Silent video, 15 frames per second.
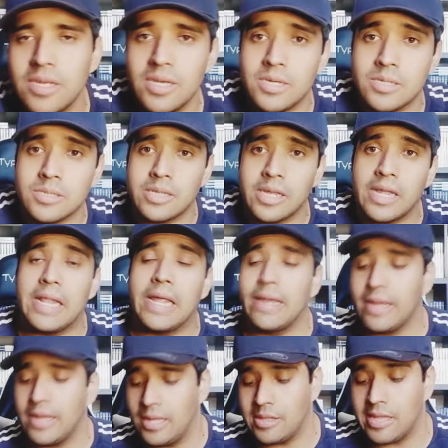is the game
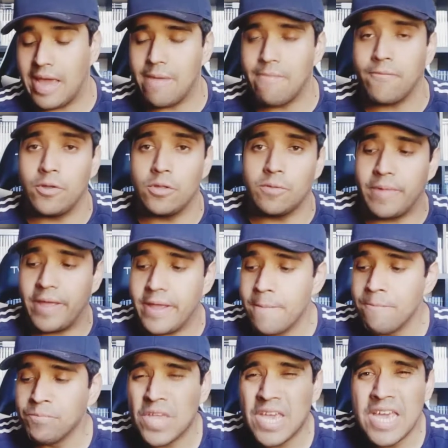is the game for you to play.
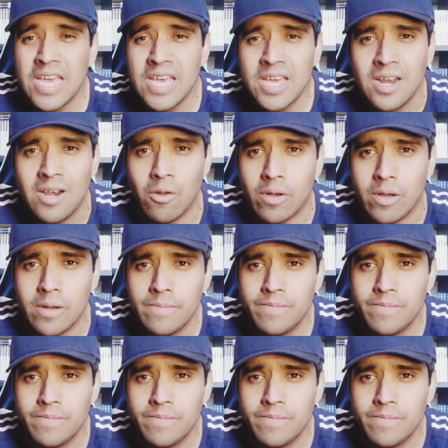Look,